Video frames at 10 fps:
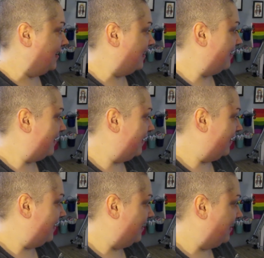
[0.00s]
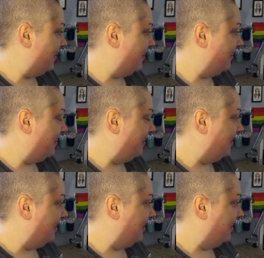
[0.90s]

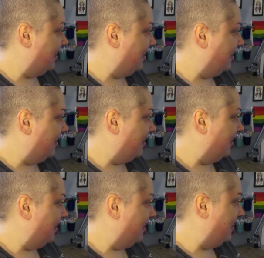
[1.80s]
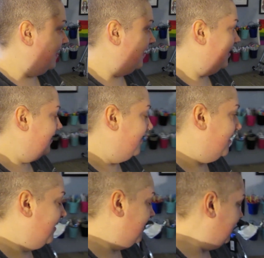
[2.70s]

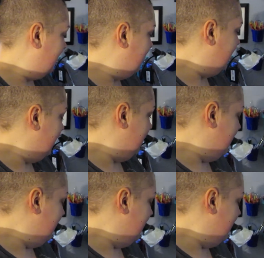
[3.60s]
(no one is talking)